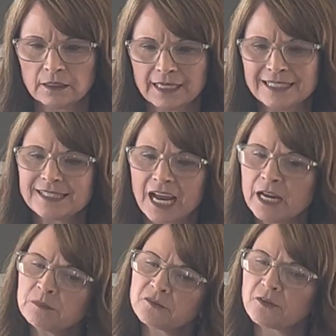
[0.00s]
his
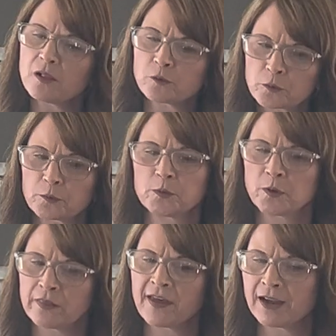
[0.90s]
time to follow through
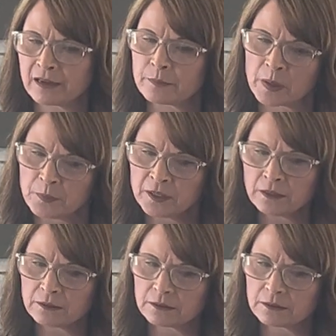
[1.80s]
on that commitment